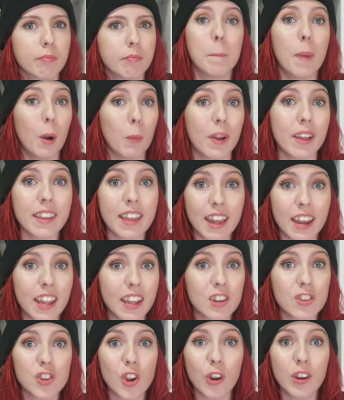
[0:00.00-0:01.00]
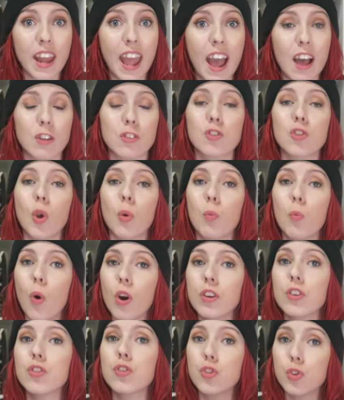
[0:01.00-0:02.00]
But we're getting a show now, so
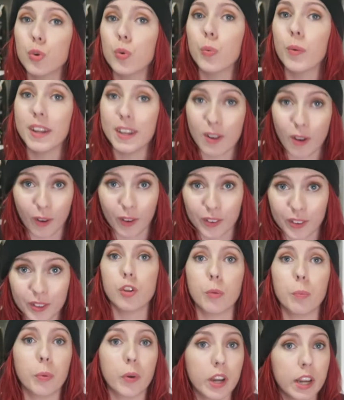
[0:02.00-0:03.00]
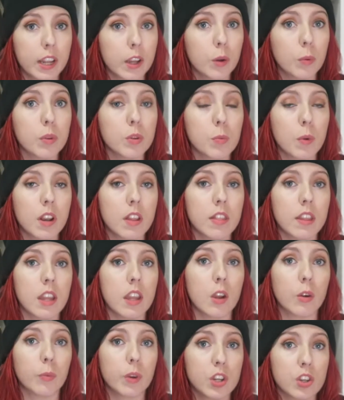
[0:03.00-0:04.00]
what do we know? So Priga was one of
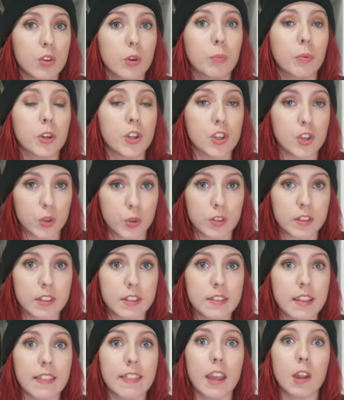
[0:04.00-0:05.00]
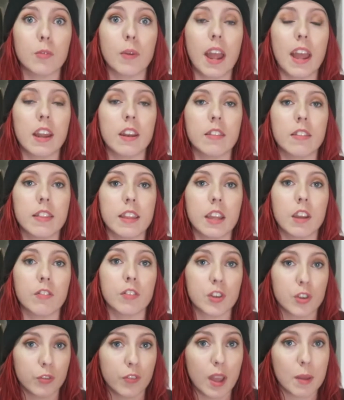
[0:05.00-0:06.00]
the original producers and they ran the
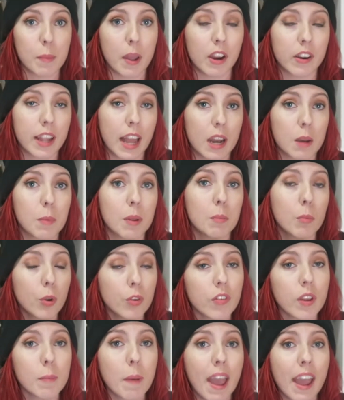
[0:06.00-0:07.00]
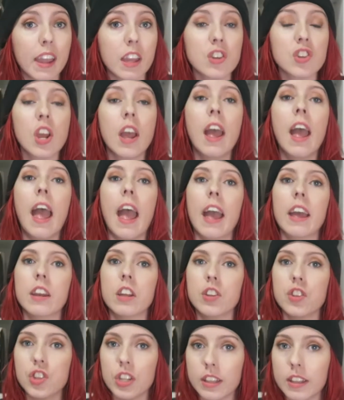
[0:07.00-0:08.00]
official Vampire Academy movie page, and
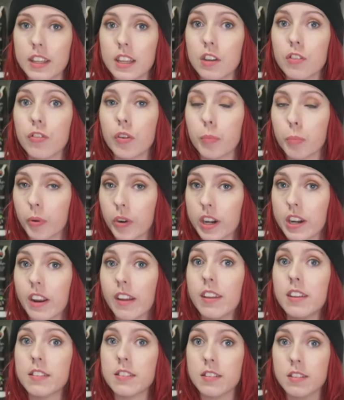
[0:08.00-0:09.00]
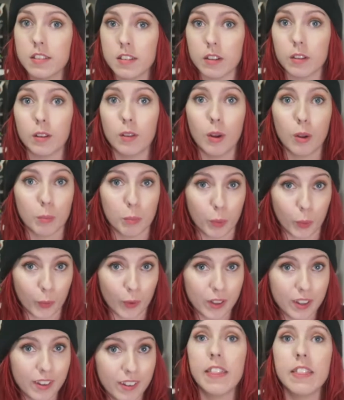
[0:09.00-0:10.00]
Jillian from Priga is still on
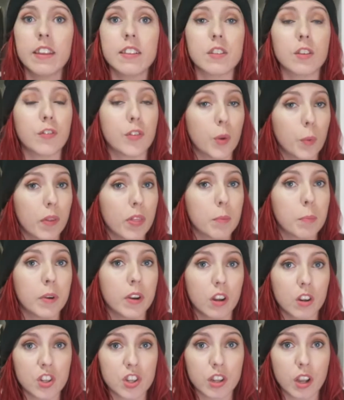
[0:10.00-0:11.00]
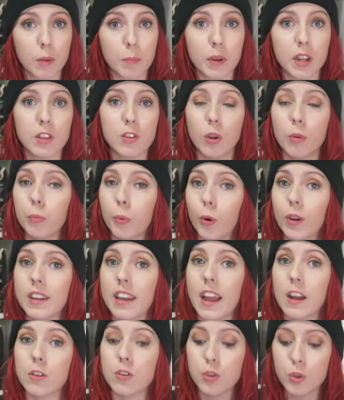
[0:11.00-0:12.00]
board. And there's a few other production companies on board
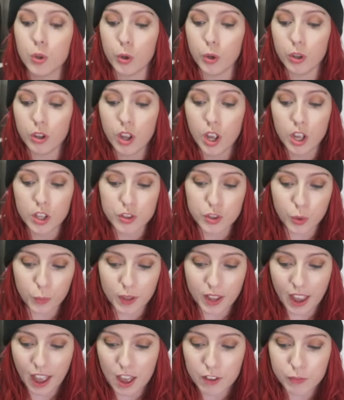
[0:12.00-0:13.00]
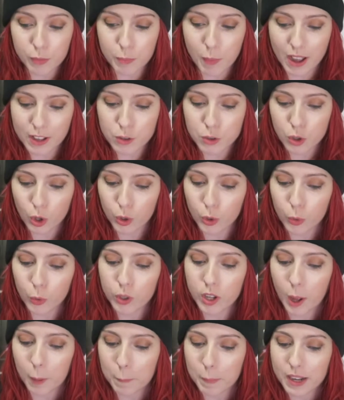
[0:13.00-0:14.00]
now too. So we have My So-Called
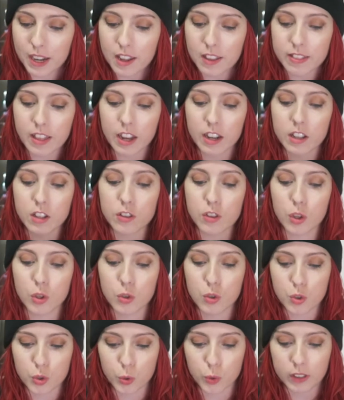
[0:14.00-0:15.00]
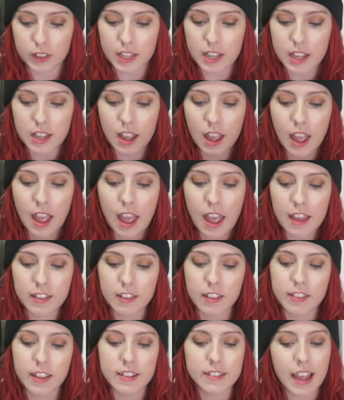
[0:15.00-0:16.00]
Company, that is Julie, and
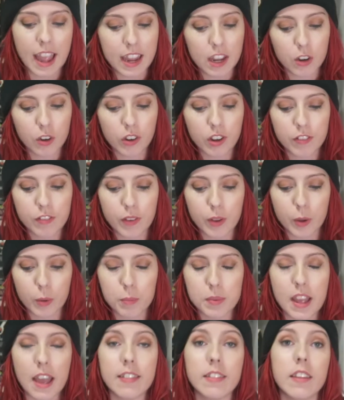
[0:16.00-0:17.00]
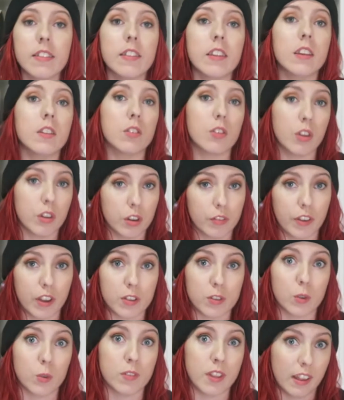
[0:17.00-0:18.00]
then there's Angry Films, and then there's
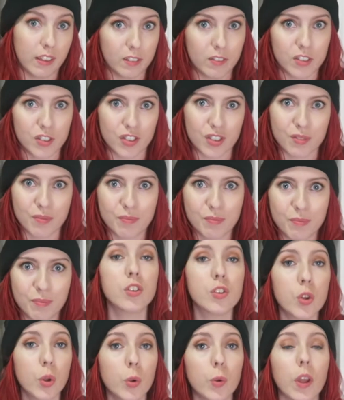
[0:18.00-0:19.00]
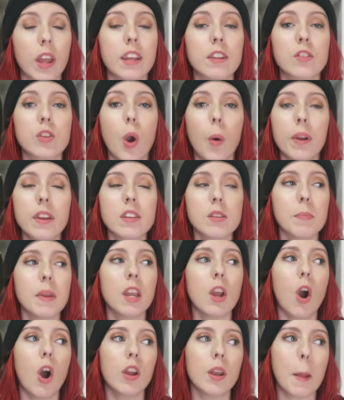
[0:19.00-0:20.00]
Universal Television. Two, it's going to
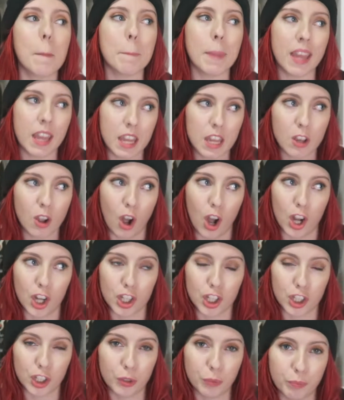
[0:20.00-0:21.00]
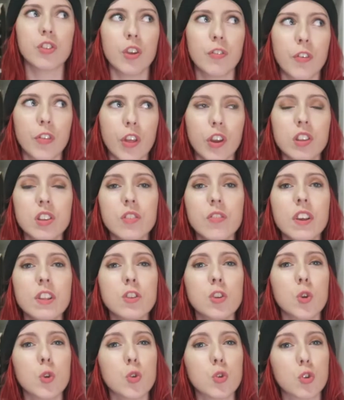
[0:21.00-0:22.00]
be on Peacock. So for those of
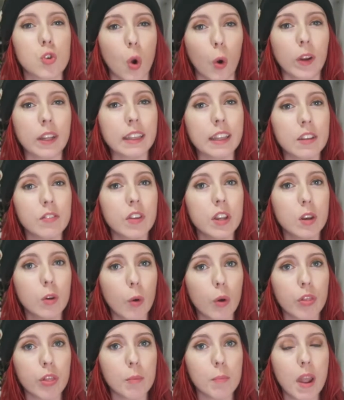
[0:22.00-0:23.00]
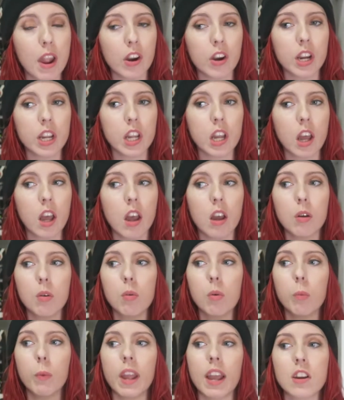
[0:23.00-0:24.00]
us who don't live in North America,
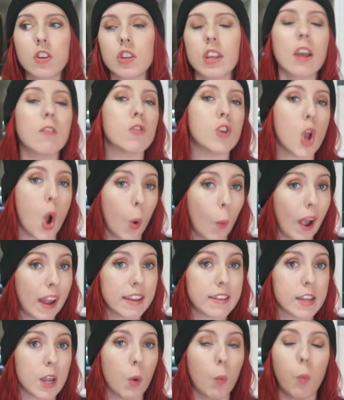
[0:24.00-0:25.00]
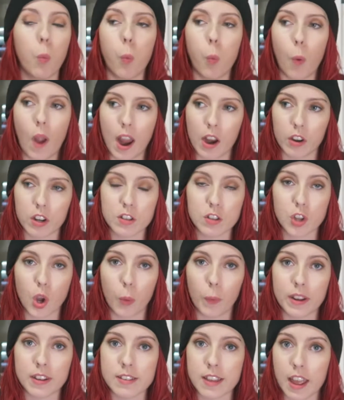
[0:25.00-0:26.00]
we actually have no idea where it's
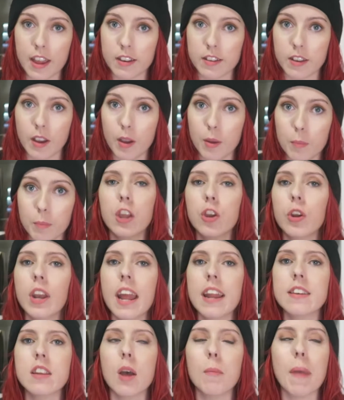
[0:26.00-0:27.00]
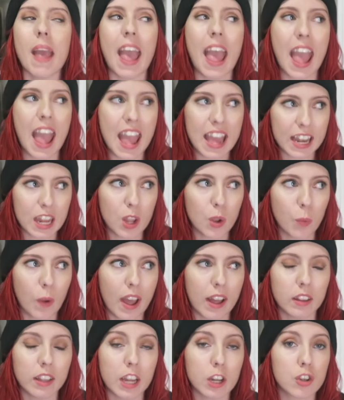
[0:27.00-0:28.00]
going to end up. It could end up
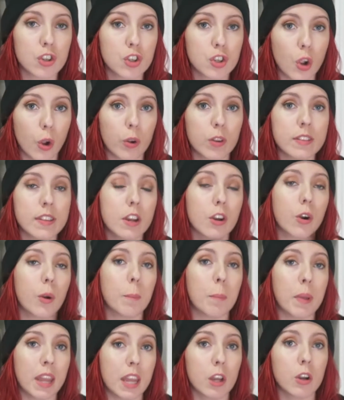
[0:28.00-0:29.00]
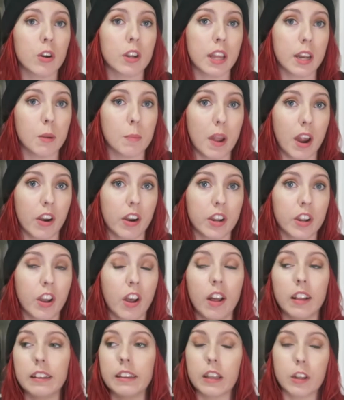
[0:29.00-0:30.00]
anywhere. Like, shows that are on Peacock in America
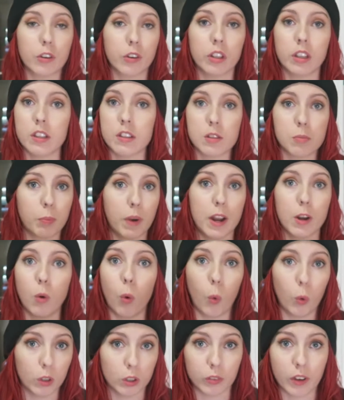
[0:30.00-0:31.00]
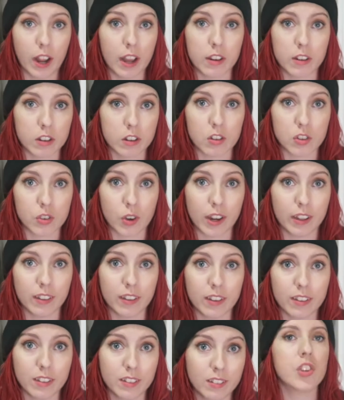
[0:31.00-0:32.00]
are literally spread all around in
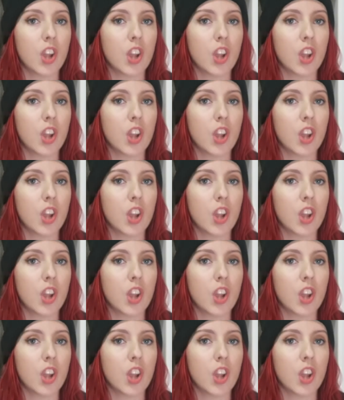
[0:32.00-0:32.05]
Australia.